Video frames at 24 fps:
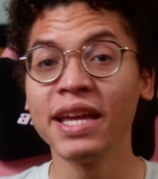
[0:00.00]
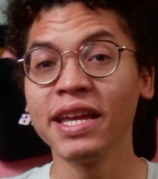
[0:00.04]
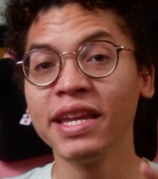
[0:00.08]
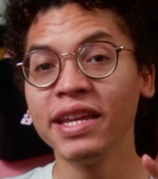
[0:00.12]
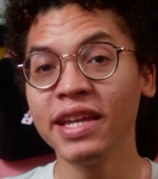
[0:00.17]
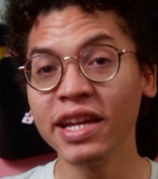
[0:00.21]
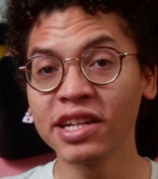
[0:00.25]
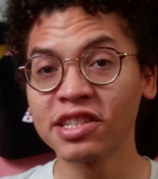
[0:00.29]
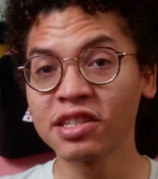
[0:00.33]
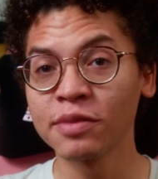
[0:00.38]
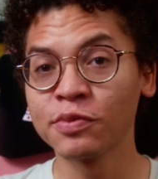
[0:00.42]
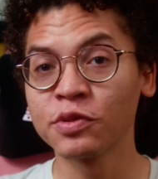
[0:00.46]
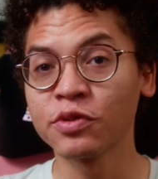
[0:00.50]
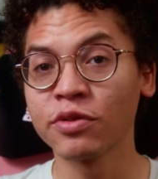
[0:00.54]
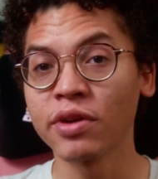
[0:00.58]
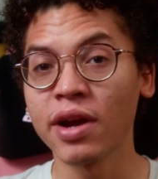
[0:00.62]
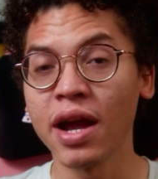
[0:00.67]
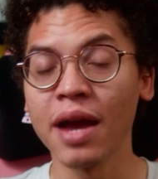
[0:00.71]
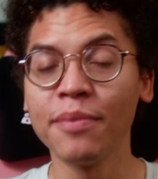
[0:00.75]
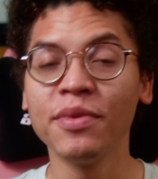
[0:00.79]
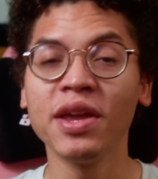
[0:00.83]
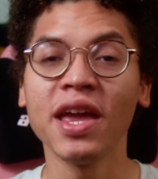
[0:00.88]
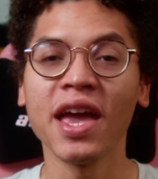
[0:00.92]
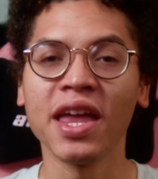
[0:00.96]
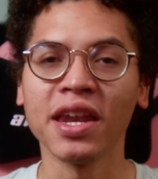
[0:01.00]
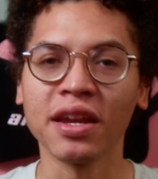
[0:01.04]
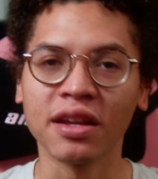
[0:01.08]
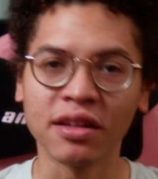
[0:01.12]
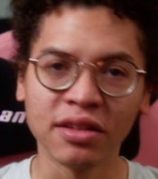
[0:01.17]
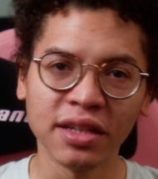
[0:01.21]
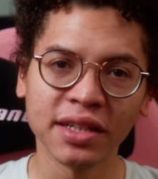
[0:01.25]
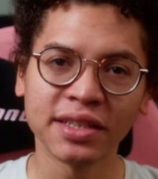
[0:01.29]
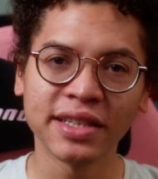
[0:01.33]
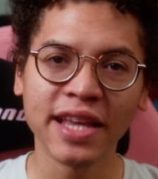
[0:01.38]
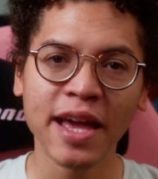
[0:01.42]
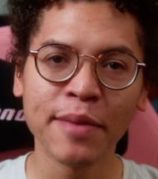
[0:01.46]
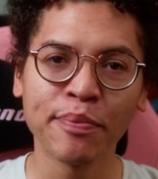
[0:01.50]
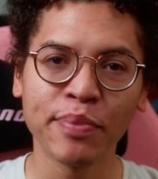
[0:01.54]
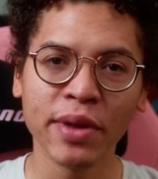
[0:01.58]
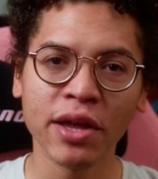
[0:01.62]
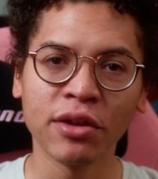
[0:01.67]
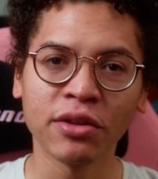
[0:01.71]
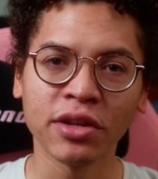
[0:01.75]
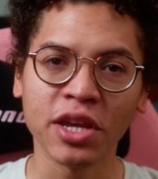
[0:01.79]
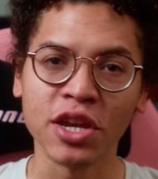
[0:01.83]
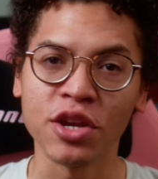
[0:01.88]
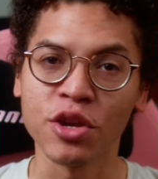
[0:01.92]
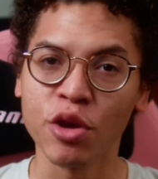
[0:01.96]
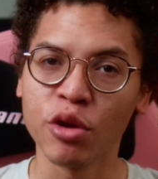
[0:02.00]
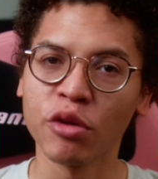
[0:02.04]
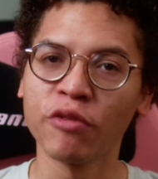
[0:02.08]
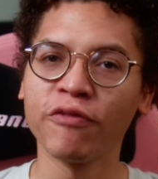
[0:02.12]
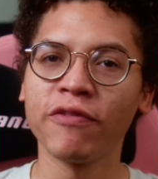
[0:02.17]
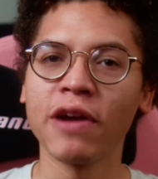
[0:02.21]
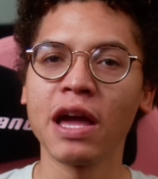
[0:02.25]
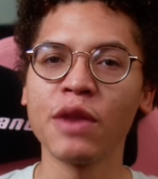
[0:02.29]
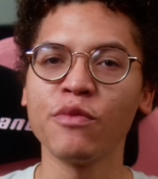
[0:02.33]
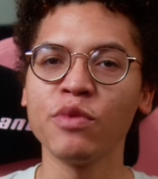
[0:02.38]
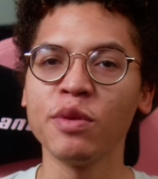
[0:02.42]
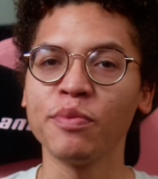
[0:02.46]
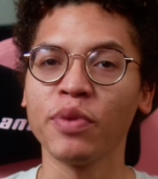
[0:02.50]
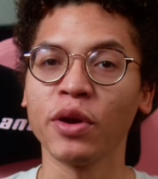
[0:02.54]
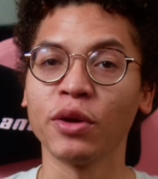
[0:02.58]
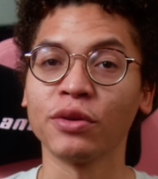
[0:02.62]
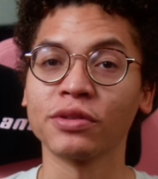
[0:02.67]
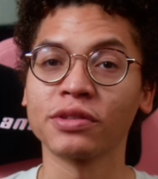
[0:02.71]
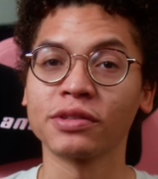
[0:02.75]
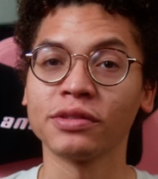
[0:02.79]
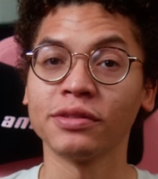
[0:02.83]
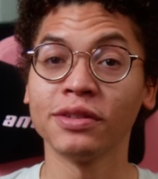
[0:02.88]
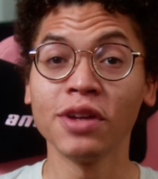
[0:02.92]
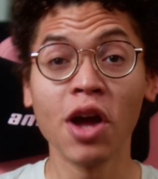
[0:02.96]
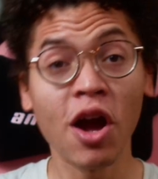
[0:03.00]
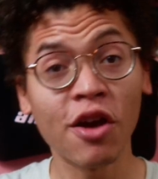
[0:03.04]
get subscribed, and click that bell to get notified when you post.